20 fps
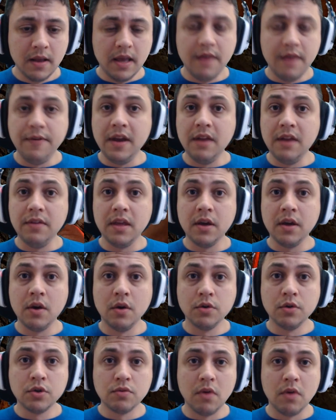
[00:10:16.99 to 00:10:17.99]
If anything
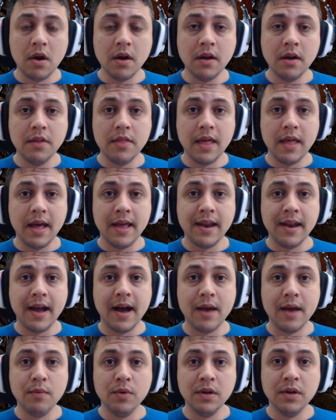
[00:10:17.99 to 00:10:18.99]
goes wrong, then
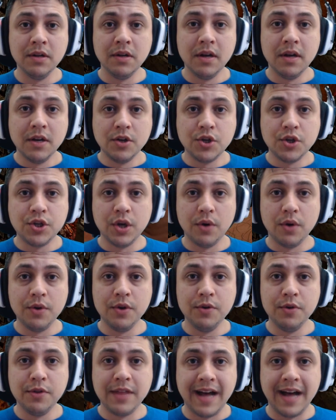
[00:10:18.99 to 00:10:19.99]
I will show
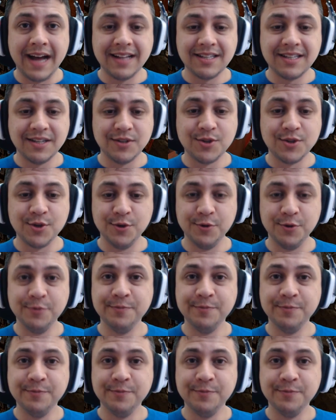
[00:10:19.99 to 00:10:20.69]
you that too.